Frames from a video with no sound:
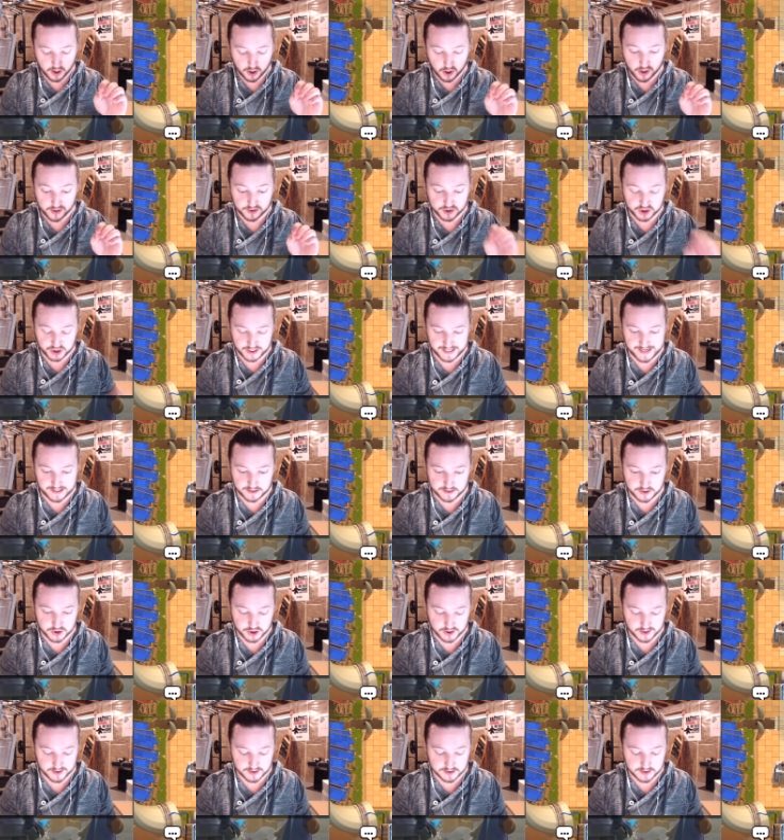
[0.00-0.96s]
on
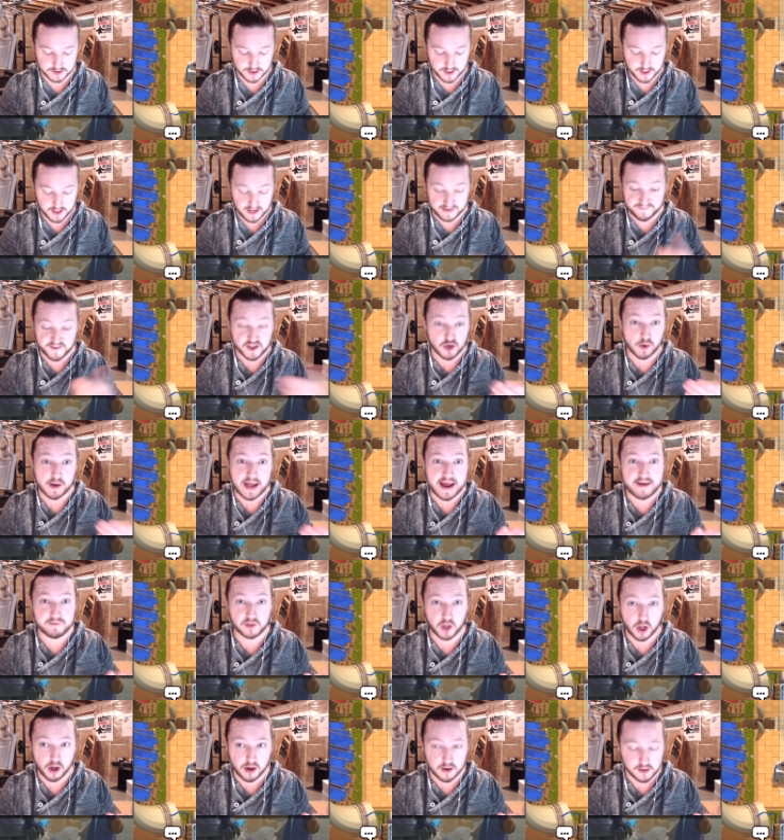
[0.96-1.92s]
challenges. If you don't
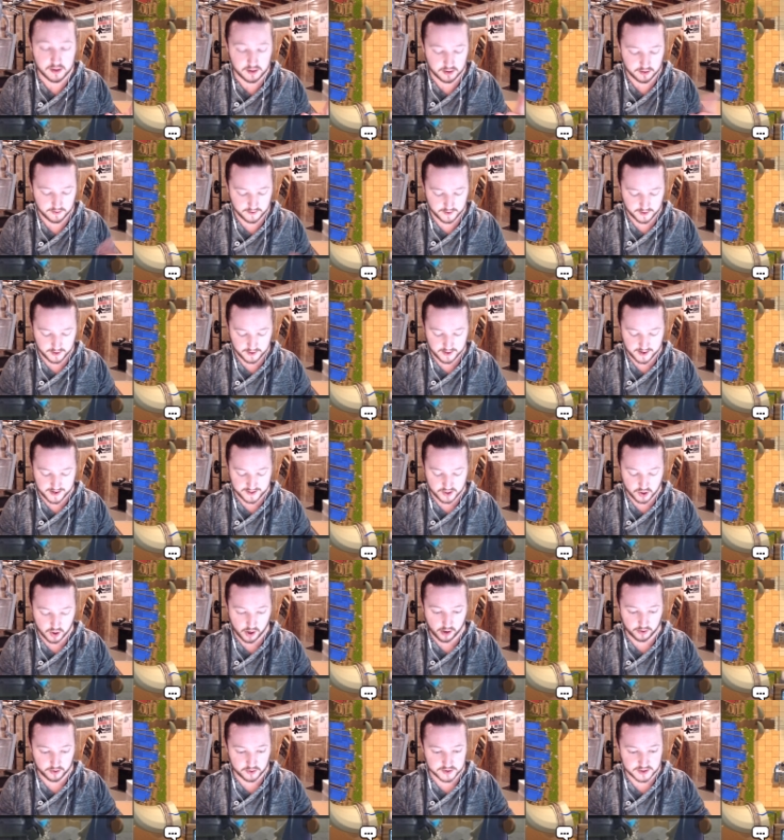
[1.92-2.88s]
have log and
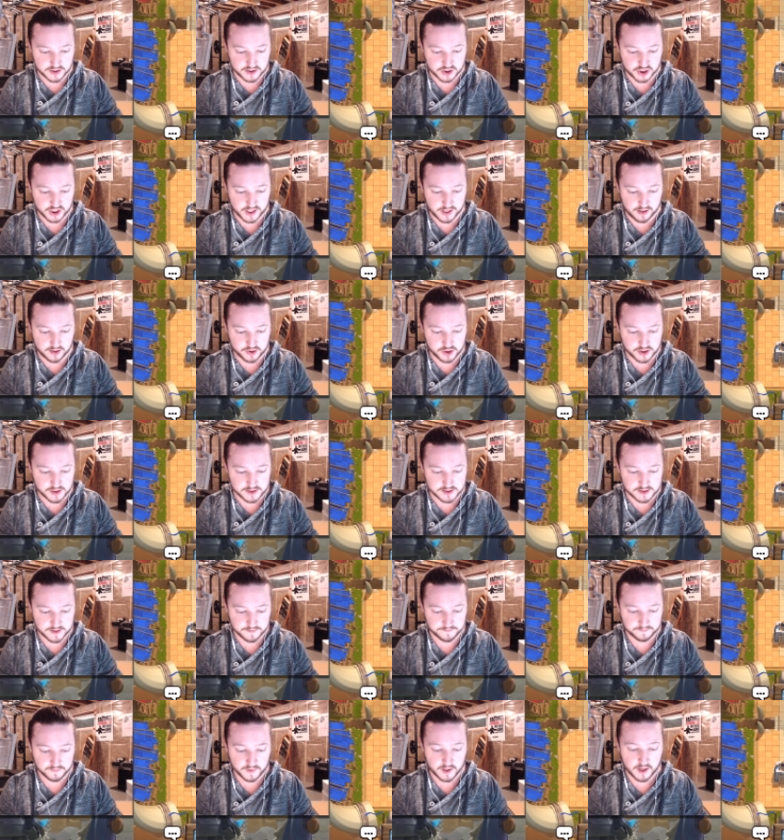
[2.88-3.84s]
you are using
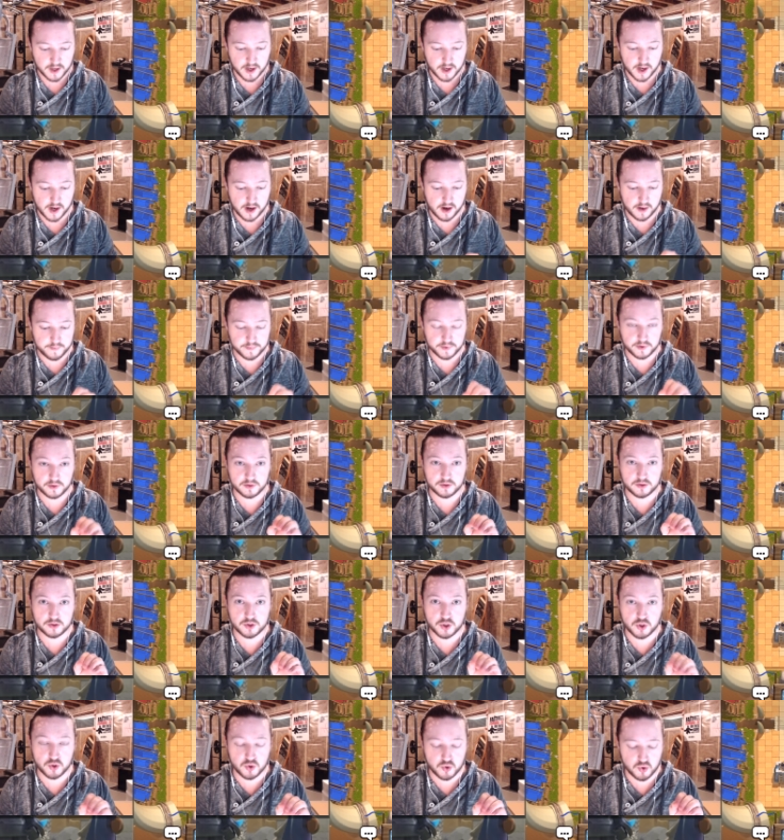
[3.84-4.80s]
challenges, um,
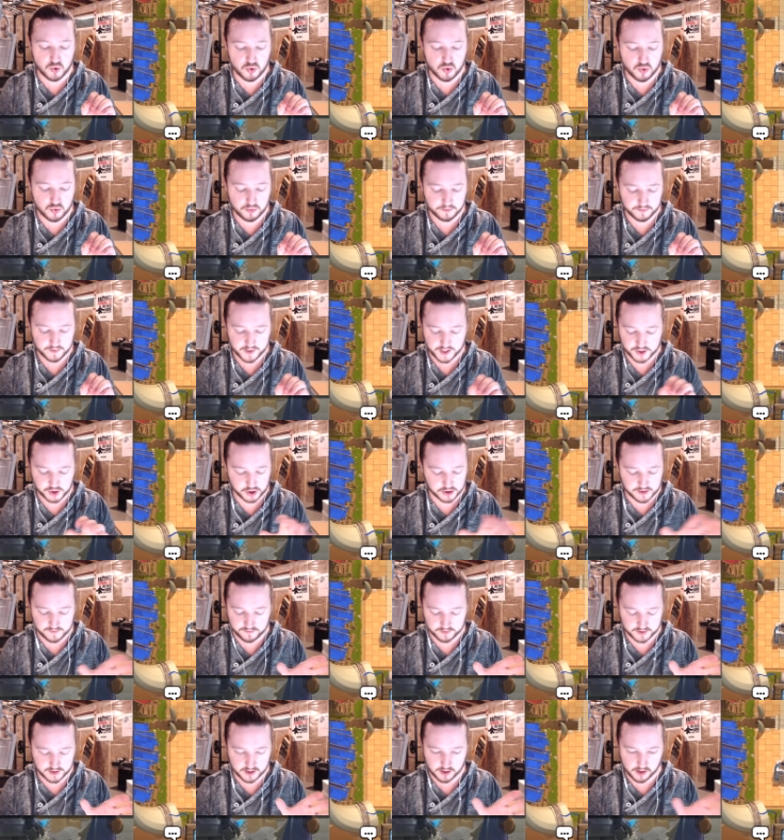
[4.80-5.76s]
do, I should
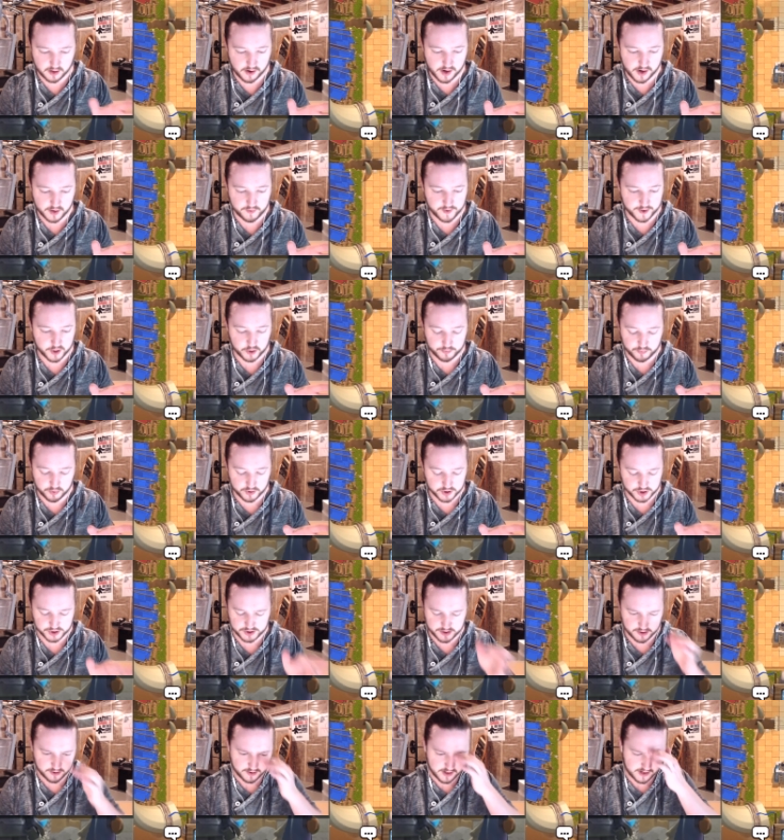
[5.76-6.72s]
have did a Hog Rider
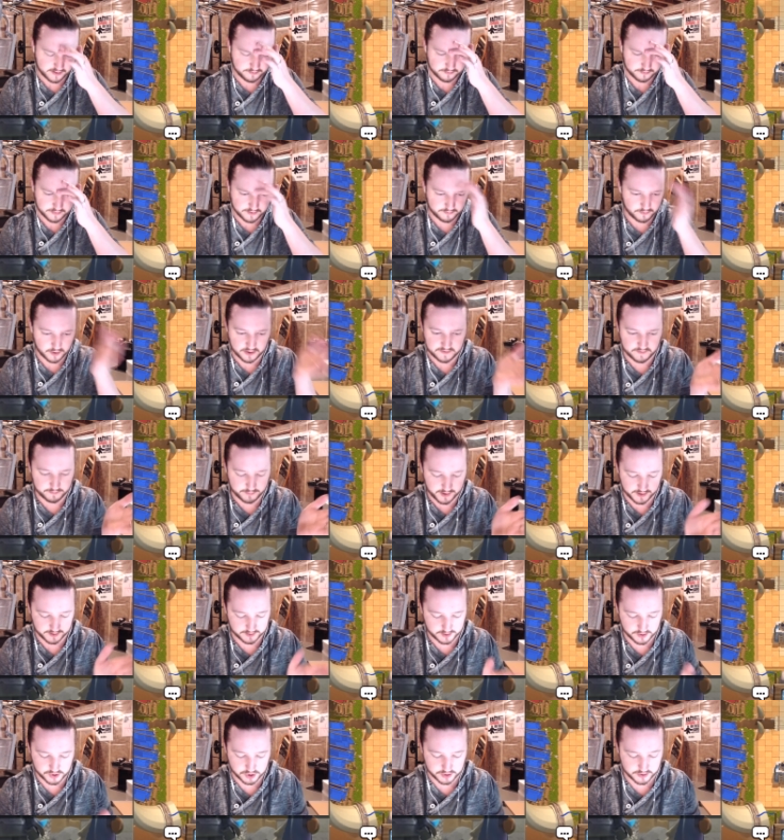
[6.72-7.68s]
push there. I'm not even
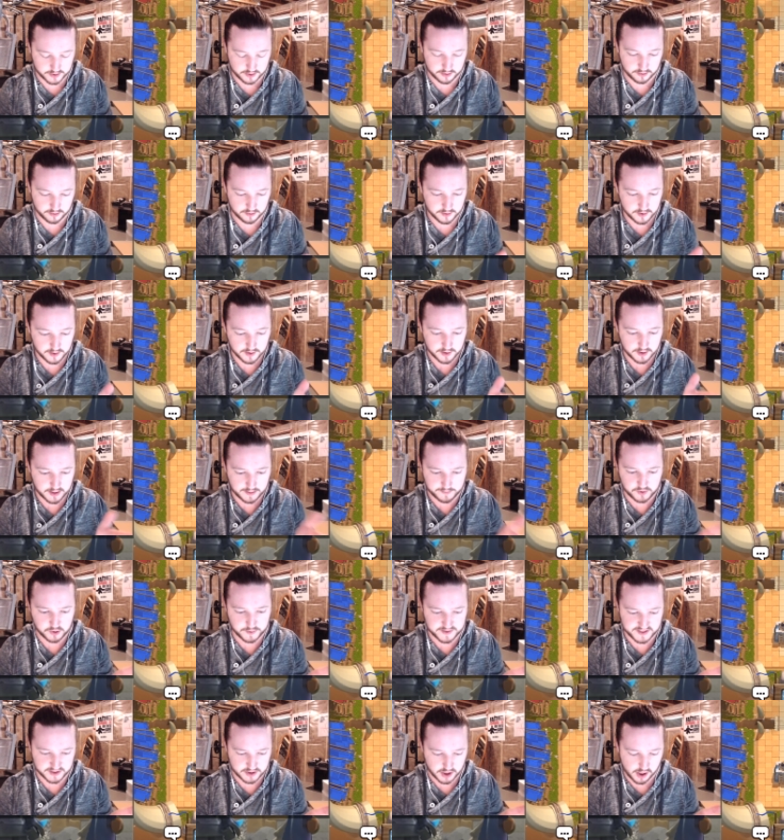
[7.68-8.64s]
paying attention here. I'm
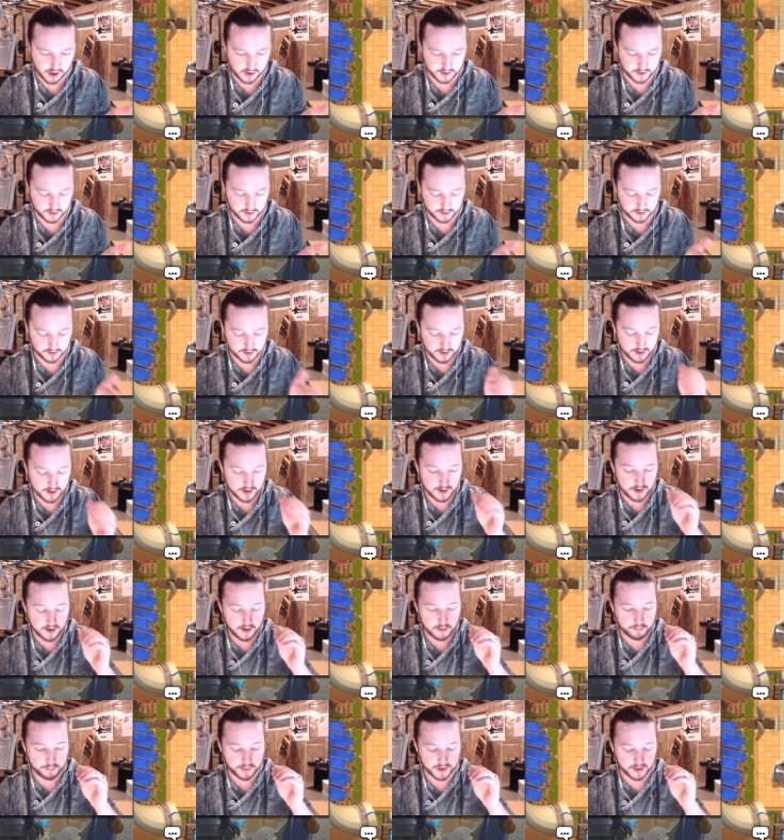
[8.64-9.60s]
too busy talking.
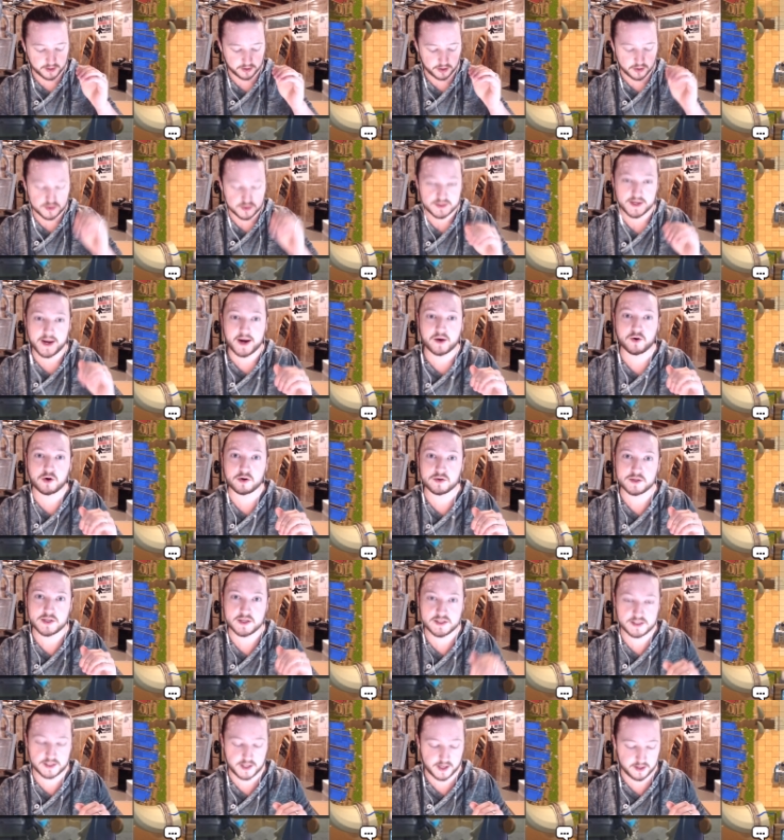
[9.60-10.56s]
But use
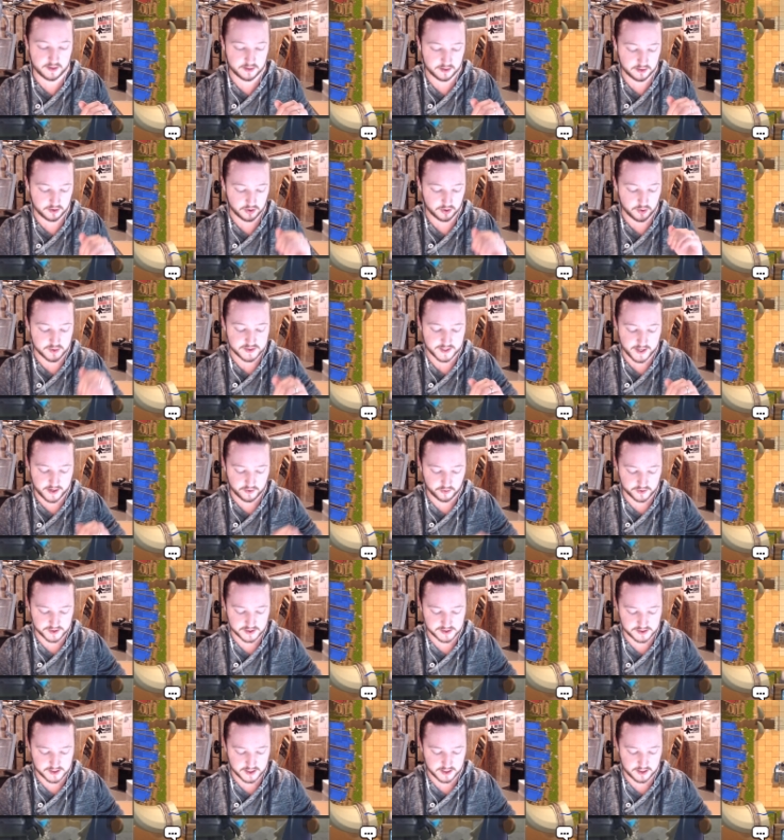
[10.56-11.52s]
arrows instead. Use
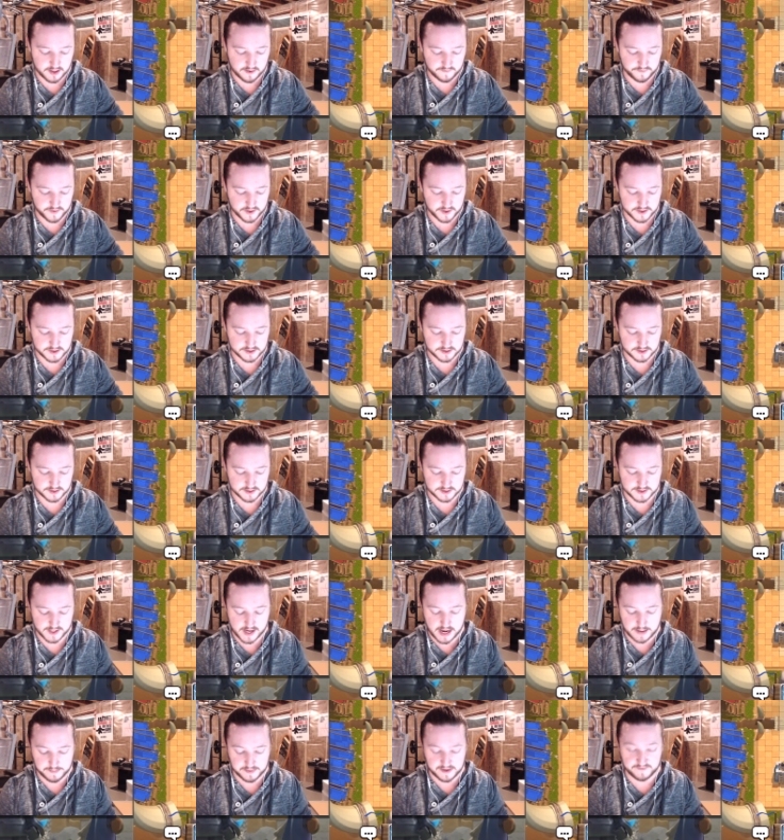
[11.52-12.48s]
arrows instead of this
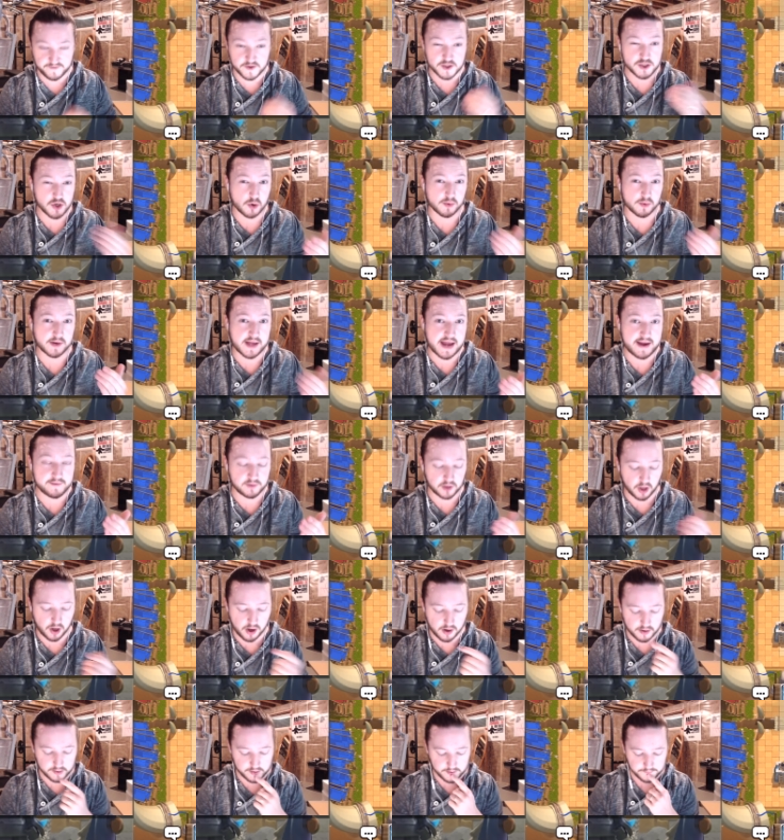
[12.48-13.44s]
zap if you don't have
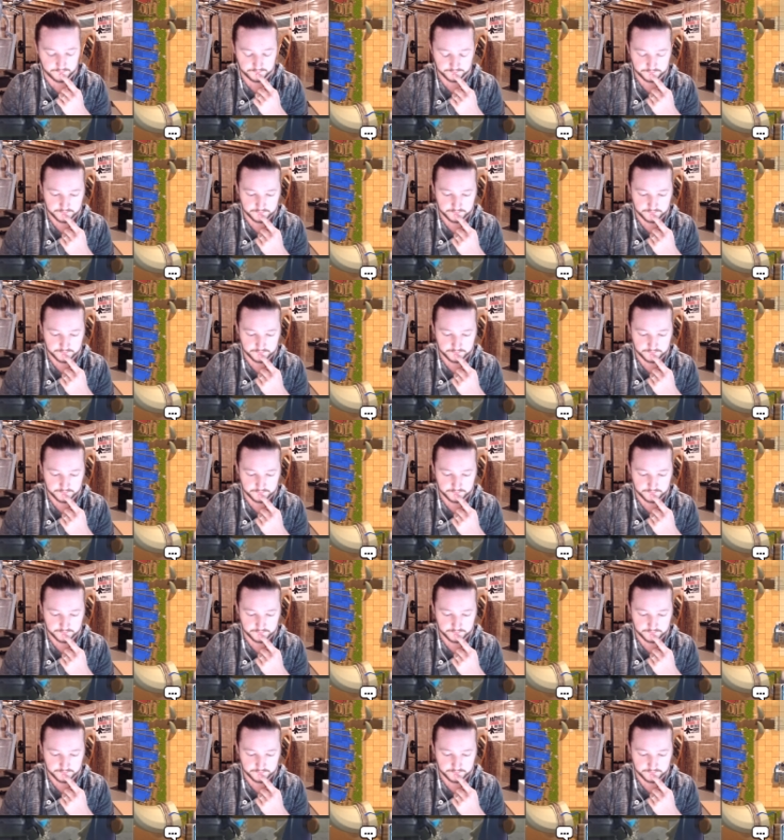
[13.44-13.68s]
log.